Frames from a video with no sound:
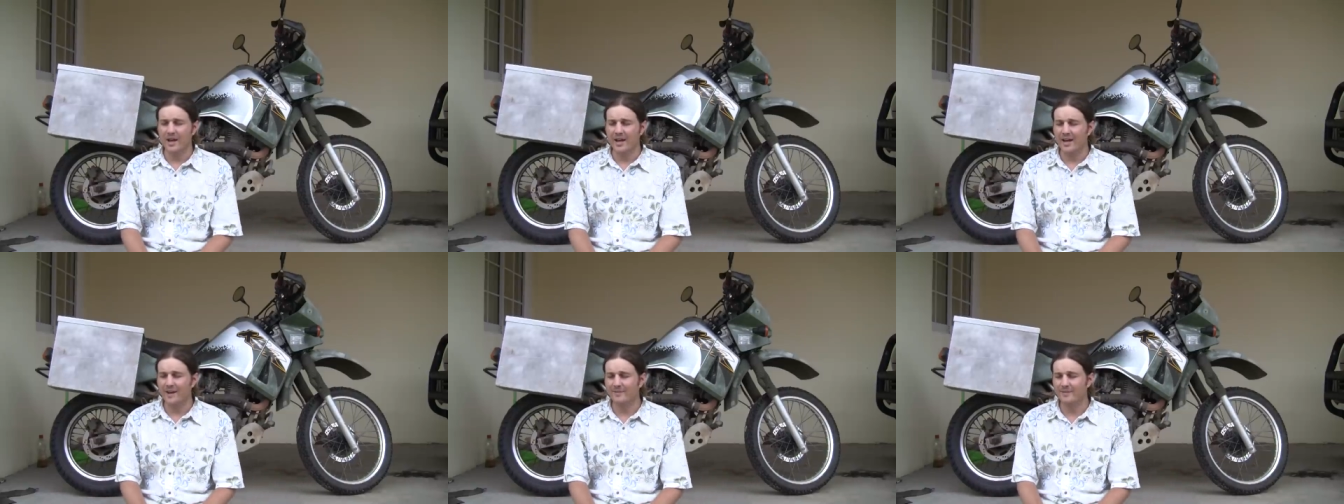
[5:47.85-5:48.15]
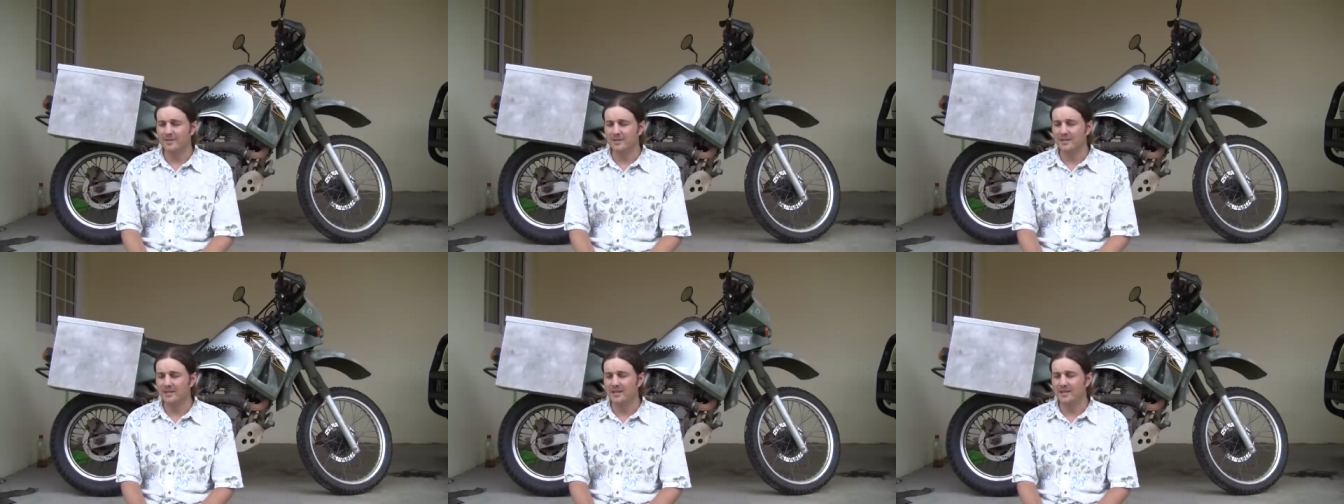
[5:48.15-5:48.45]
I
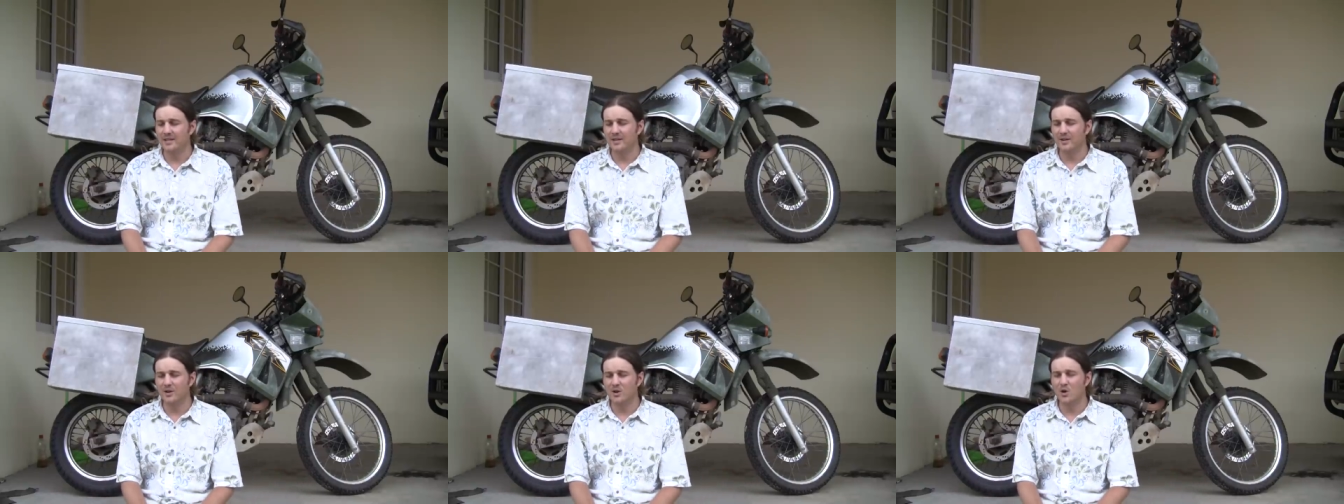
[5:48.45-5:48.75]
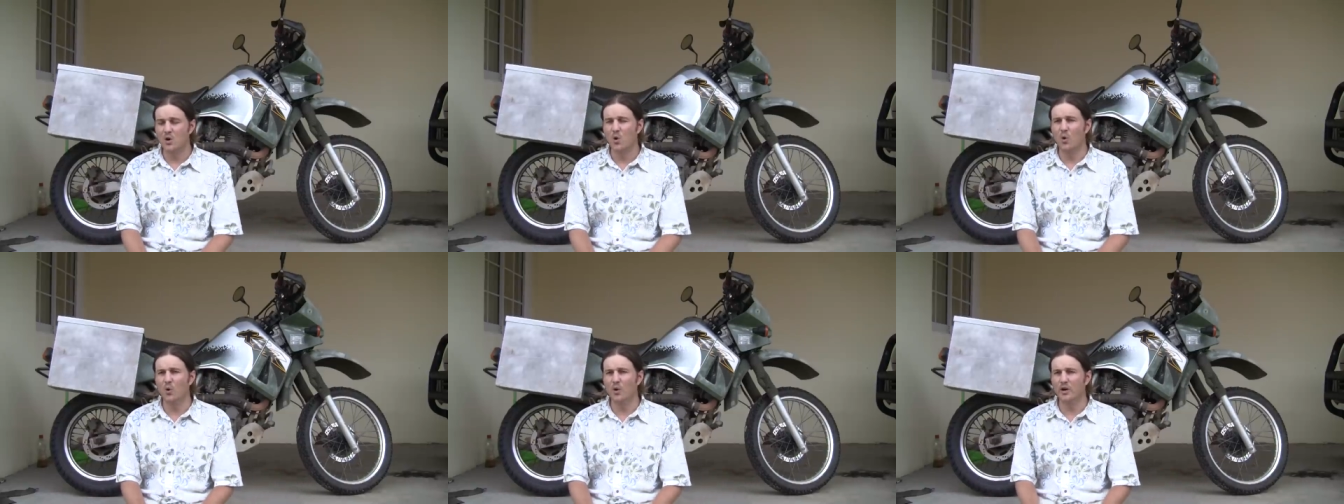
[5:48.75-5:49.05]
have to get a
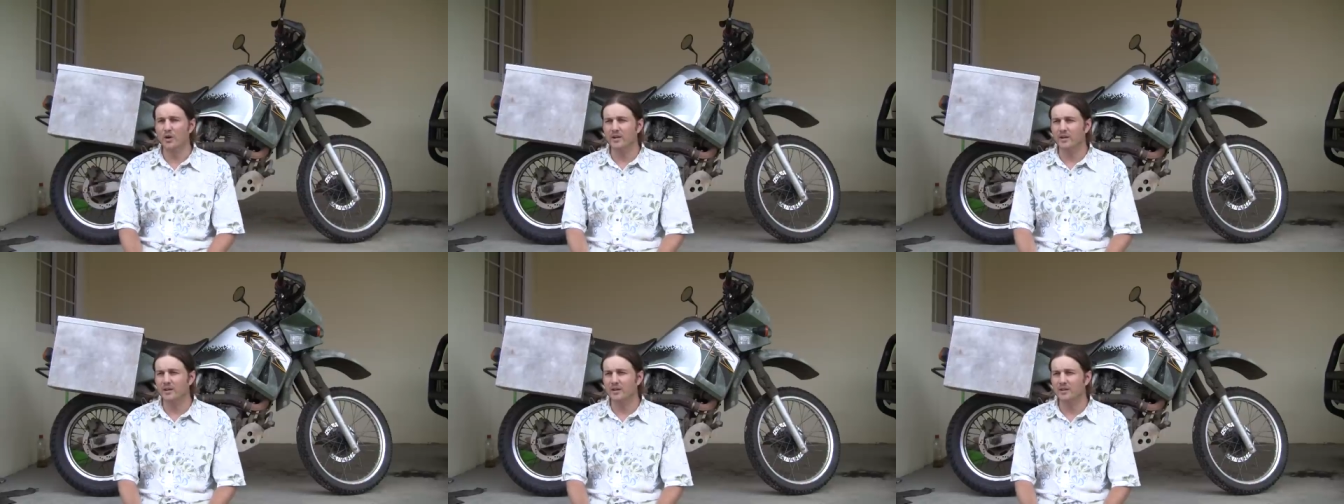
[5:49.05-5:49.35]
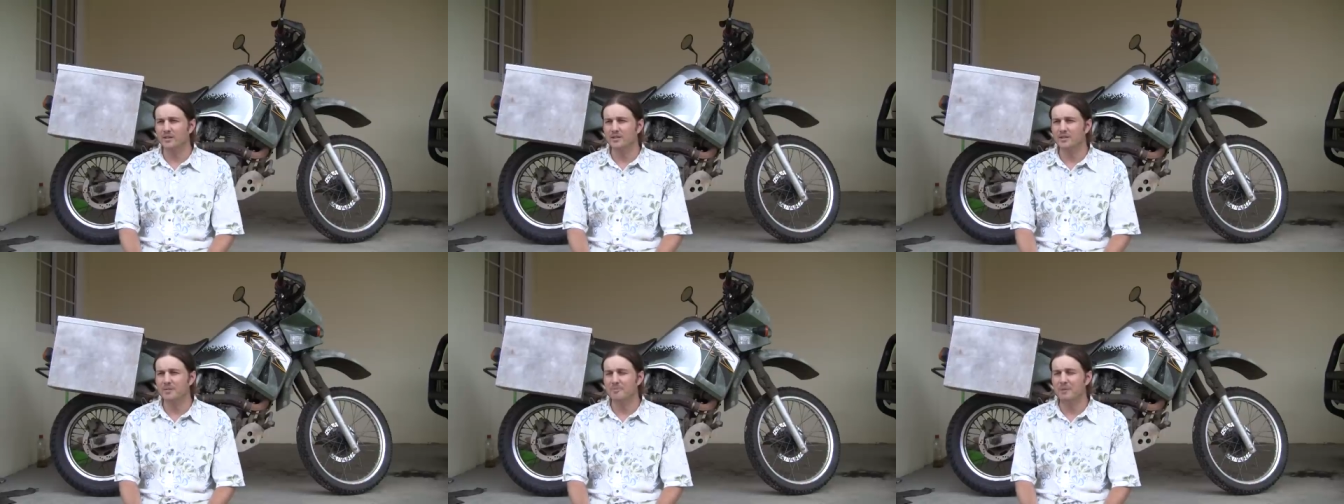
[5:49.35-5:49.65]

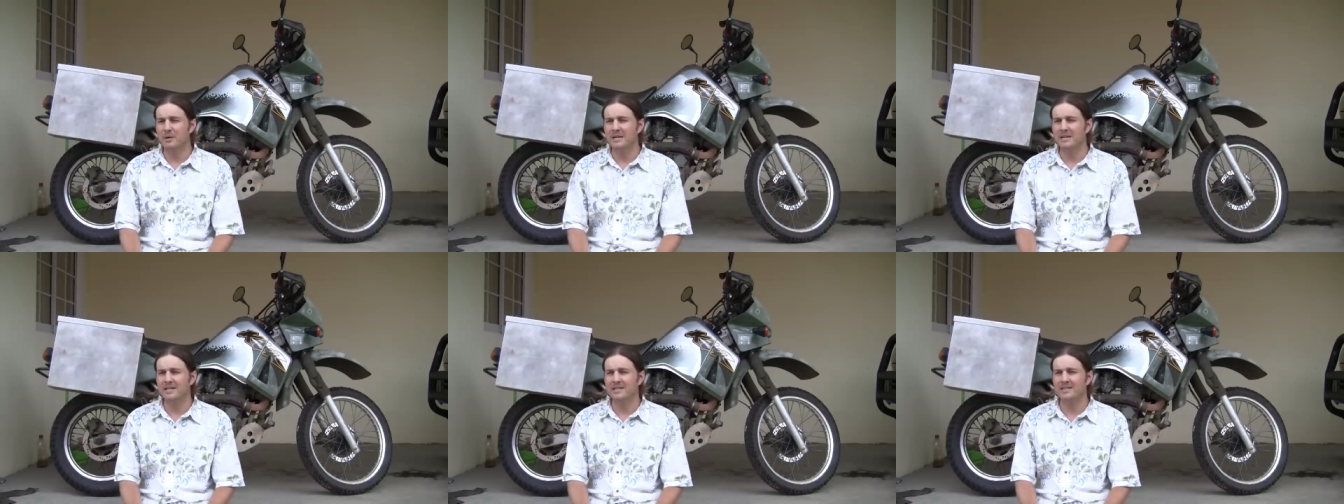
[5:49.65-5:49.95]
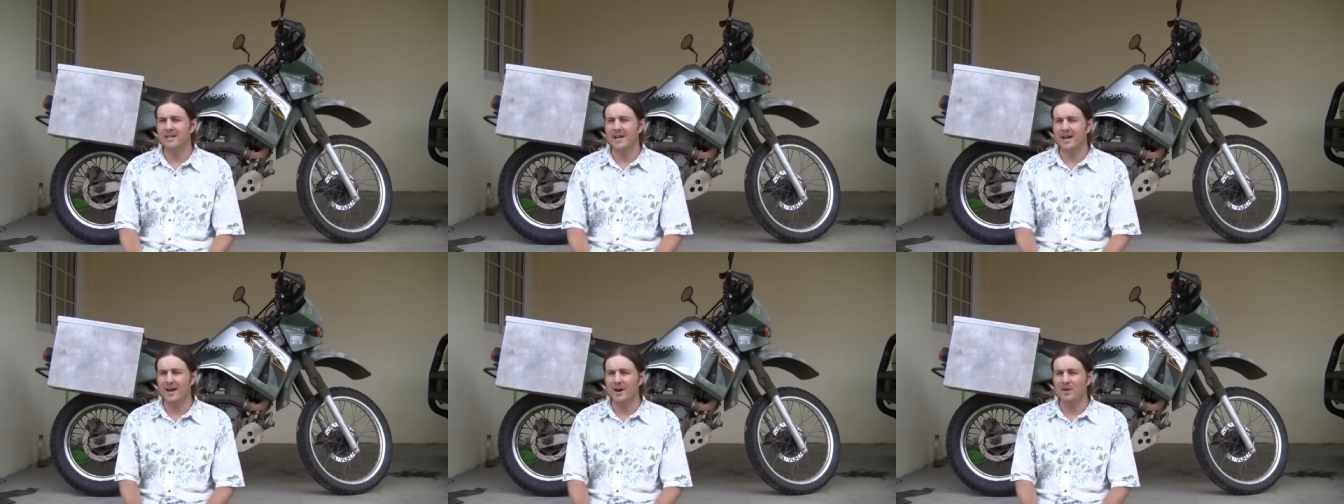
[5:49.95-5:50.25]
courier to bring it
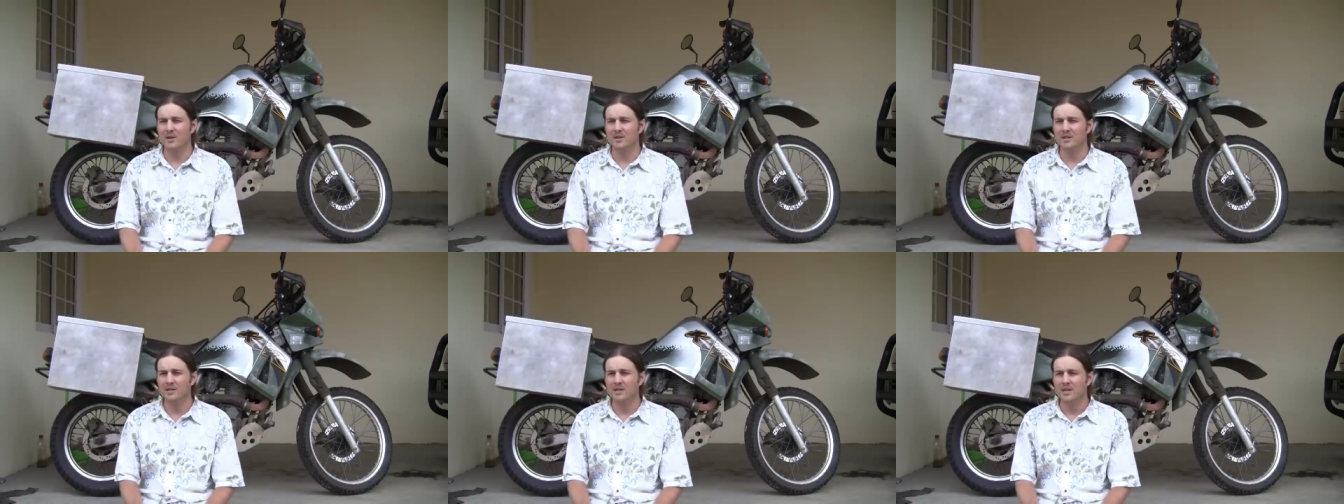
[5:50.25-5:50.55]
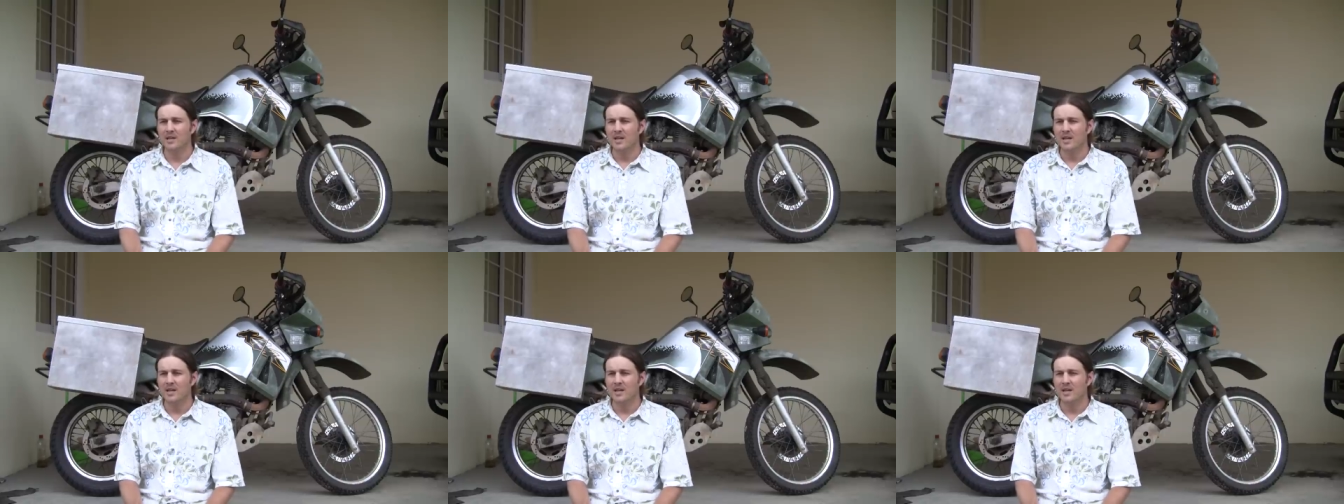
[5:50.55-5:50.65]
down.